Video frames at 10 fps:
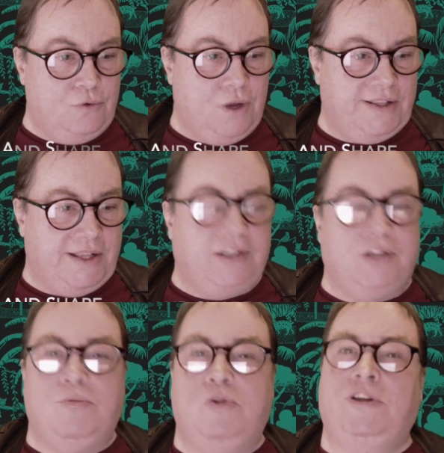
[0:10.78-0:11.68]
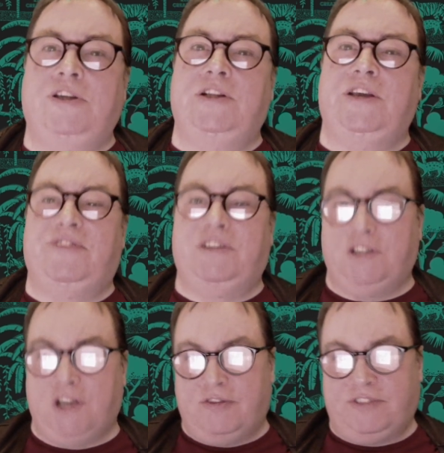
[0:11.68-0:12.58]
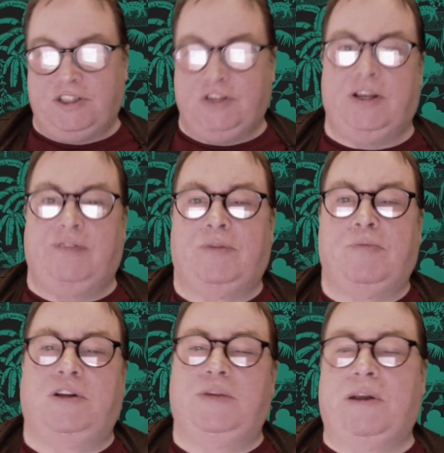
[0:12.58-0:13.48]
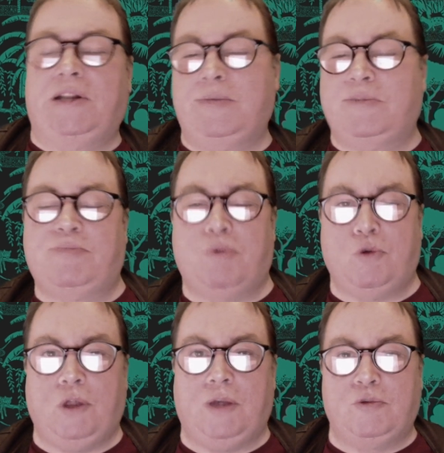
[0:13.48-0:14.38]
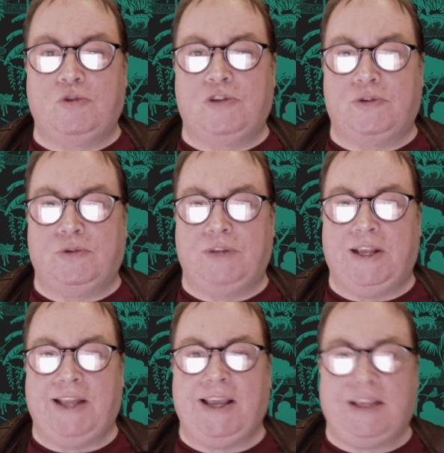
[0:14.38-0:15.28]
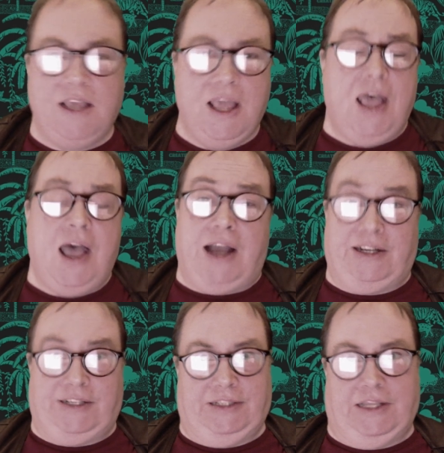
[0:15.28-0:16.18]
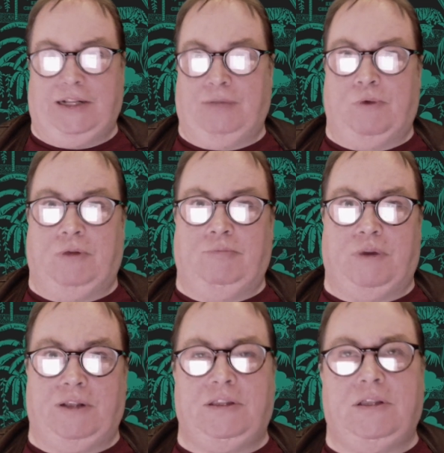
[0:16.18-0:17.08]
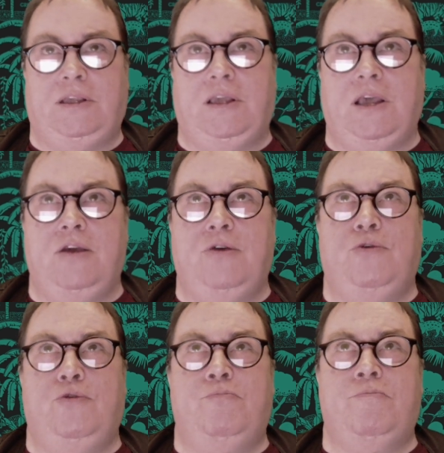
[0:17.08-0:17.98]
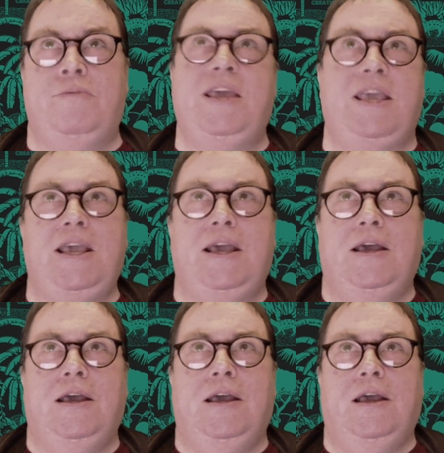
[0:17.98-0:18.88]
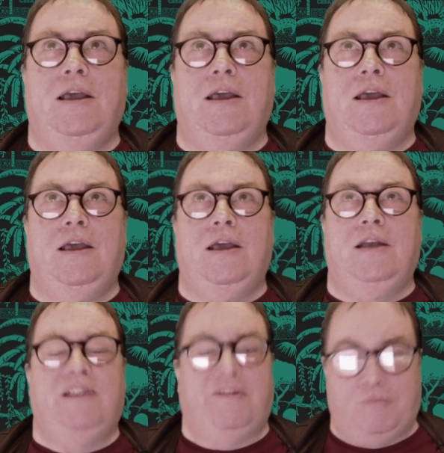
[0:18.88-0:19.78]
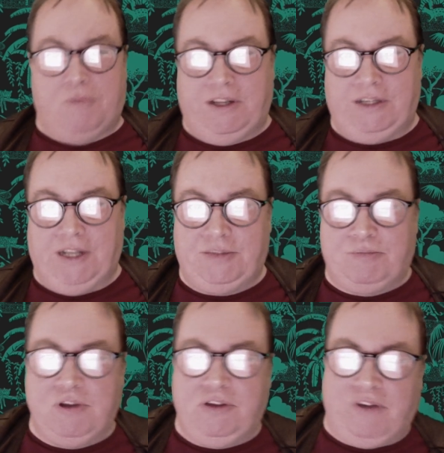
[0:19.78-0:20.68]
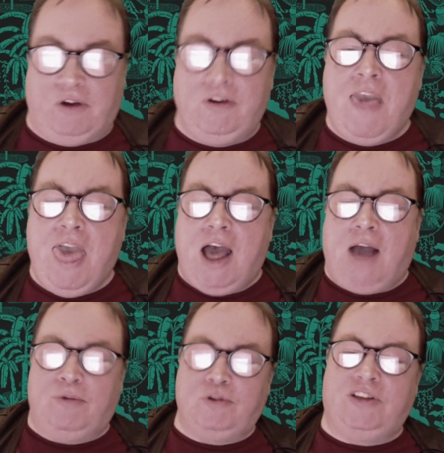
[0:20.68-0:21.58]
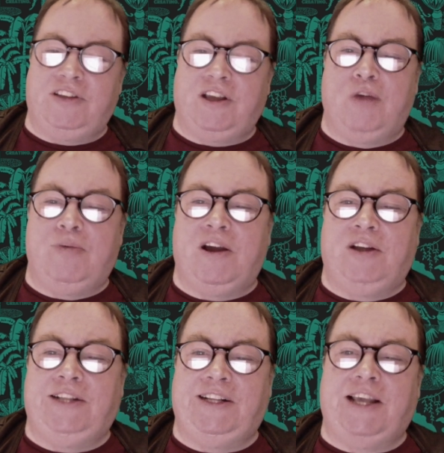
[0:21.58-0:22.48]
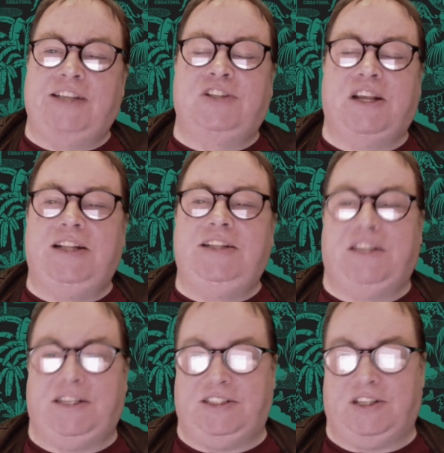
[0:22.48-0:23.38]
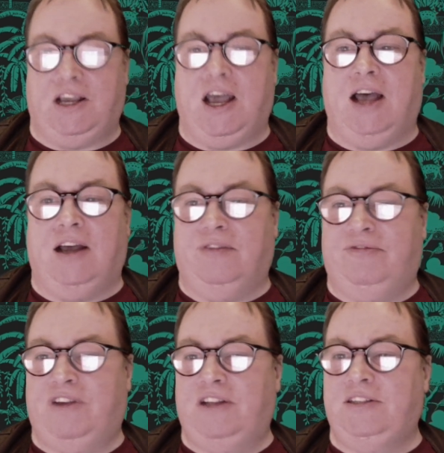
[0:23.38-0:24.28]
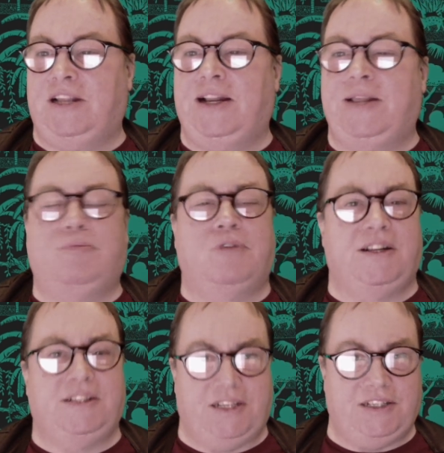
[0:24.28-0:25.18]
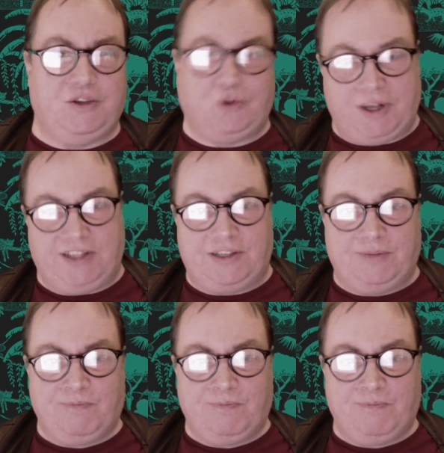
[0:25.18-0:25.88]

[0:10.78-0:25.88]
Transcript: then, good morning, good evening, good afternoon, everybody. My name is Paul. I'm also called Knickknack. I did that in one breath. Go me. Never mind, let's move on. I'm also the guy behind Knickknack's Daily Teaser, a fun daily brain teaser quiz.